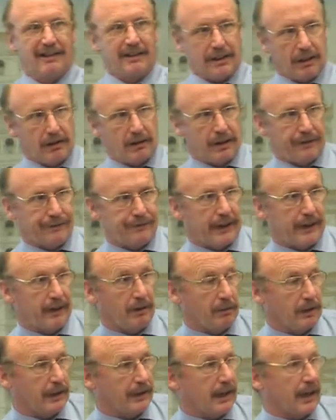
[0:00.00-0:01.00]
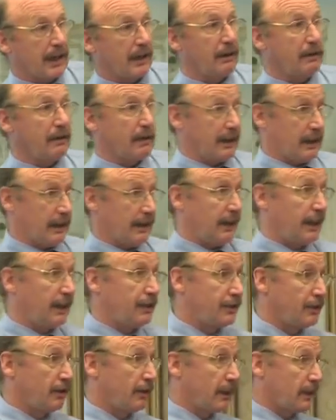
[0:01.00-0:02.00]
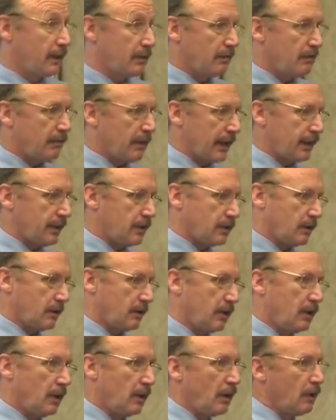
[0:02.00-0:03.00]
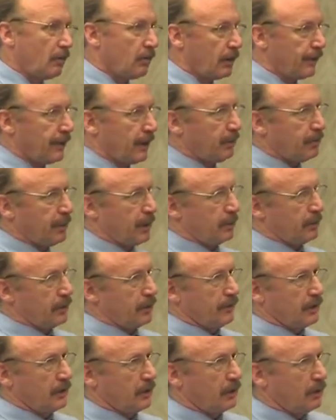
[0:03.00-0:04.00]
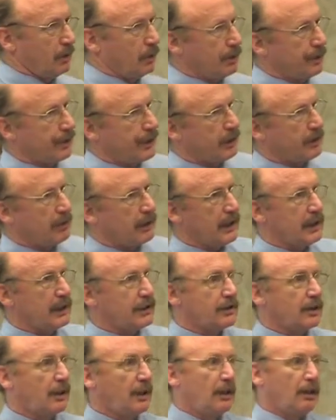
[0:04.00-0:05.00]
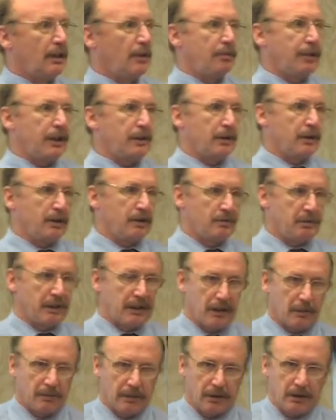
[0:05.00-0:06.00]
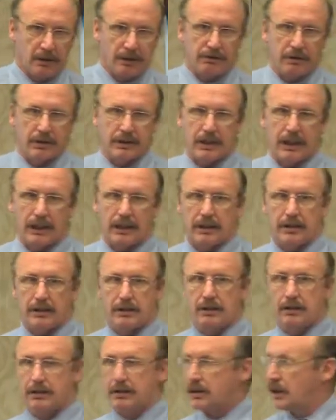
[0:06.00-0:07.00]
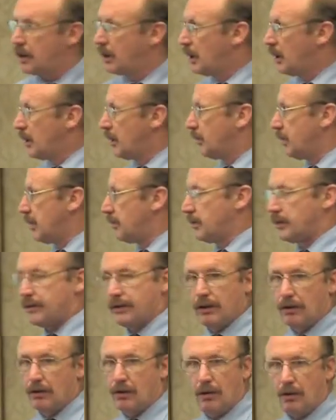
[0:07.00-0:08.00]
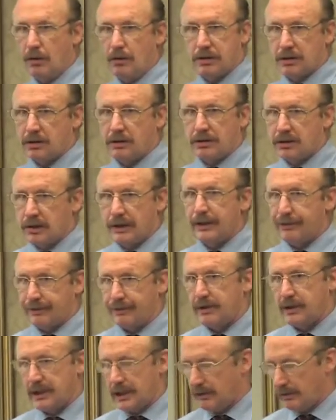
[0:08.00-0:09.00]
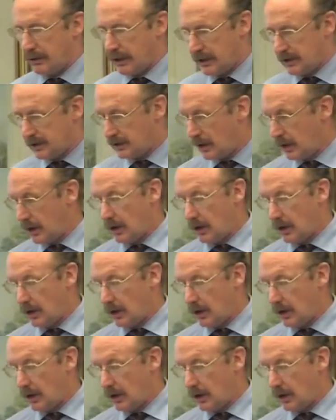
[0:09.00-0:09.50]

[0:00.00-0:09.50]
totally fed up with that, and then doing medicine. We've had people who've done law degrees, people who've been laboratory technicians, people who've done all sorts of different degrees